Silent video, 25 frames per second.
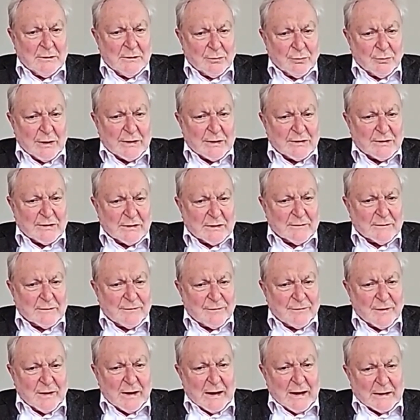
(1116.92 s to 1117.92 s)
renting a
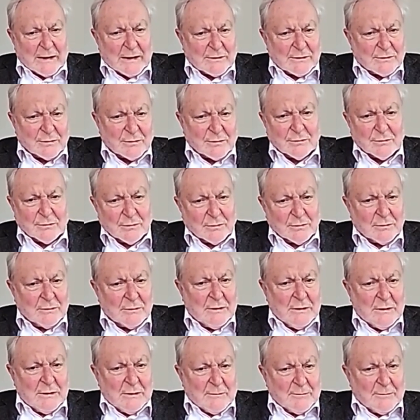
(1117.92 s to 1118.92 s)
flat or
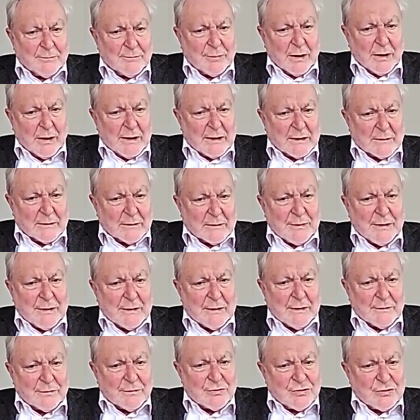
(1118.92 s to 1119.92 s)
buying a
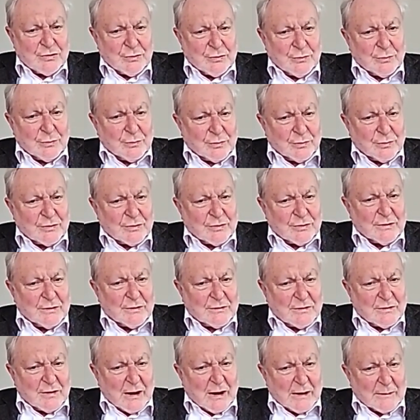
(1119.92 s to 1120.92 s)
pair of shoes, the
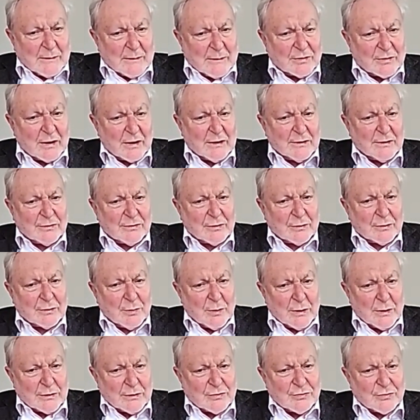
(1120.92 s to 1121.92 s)
timescales are
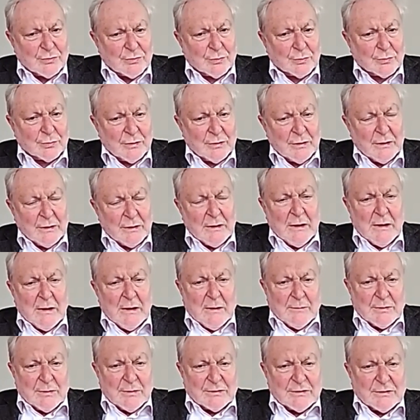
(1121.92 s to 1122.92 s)
quite short.
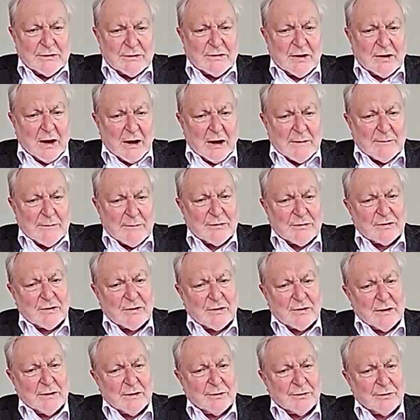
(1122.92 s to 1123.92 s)
But the
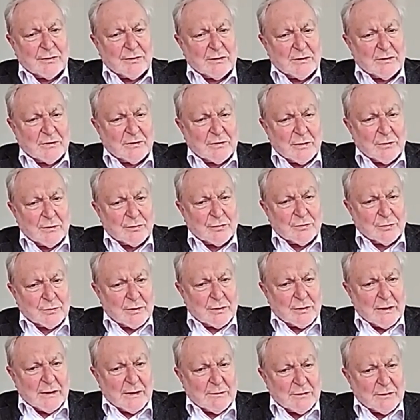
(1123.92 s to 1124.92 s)
timescales in social
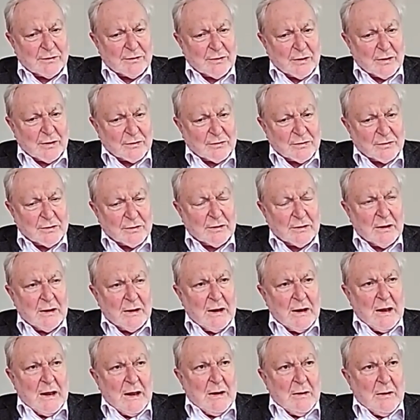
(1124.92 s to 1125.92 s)
care are such that
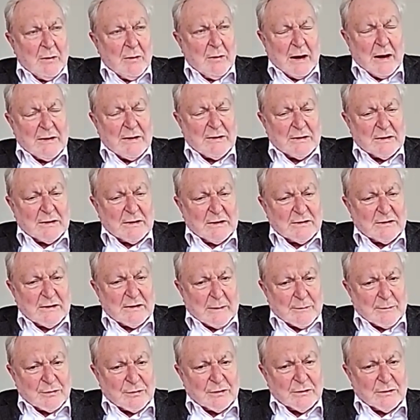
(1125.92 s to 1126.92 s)
I think it's
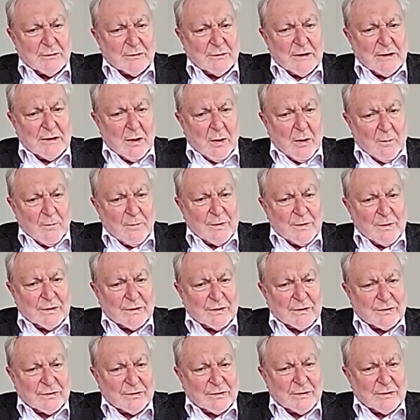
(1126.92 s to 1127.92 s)
absolutely
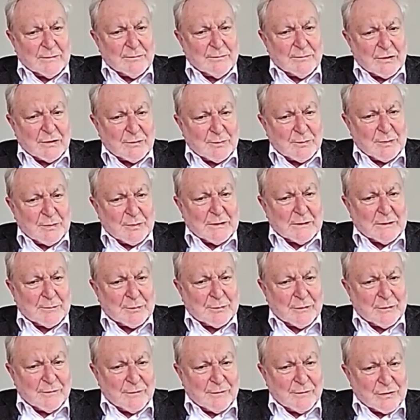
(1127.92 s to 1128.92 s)
obvious that there must be a
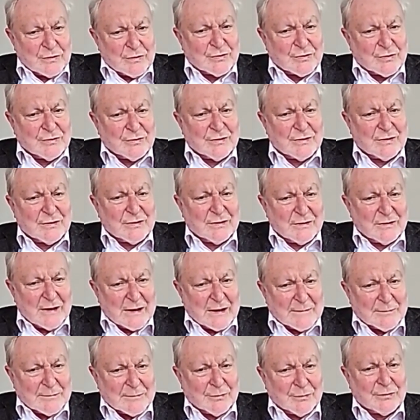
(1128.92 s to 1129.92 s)
provision that
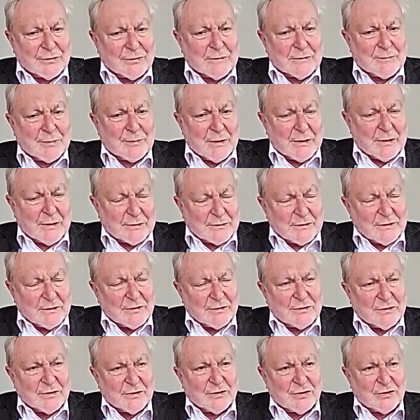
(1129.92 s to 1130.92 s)
enables the
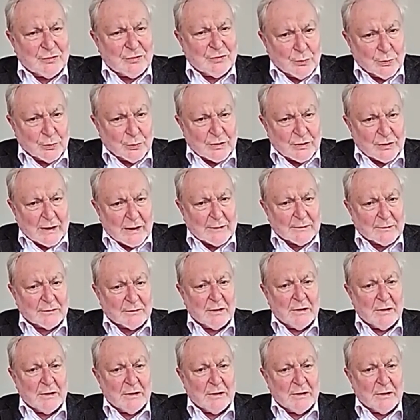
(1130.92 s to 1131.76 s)
parties to sort out